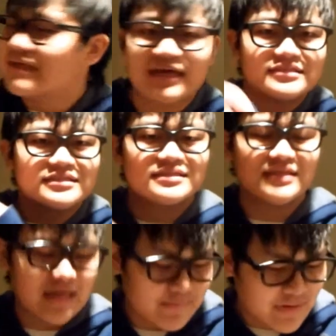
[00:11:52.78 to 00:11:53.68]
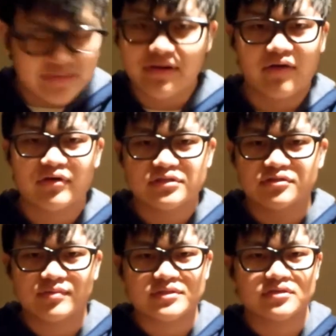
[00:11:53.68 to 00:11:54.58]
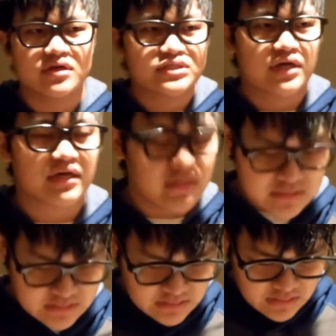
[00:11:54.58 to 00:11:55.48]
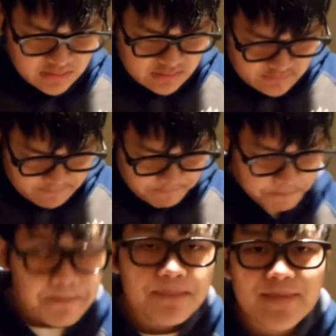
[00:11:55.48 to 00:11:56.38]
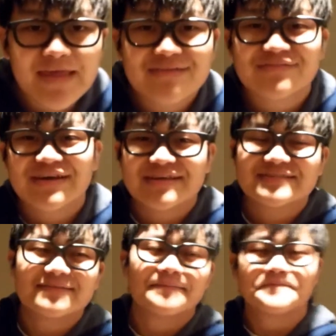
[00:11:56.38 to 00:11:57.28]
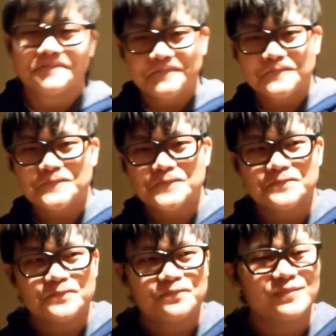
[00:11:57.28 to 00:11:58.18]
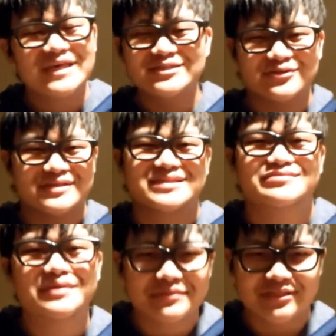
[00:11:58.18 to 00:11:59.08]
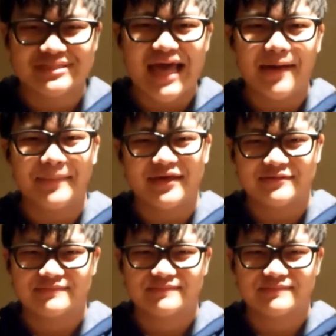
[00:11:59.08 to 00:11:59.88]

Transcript: Yeah, I should stop. I watch too much Star Trek. Anyways, these are just assumptions that I make.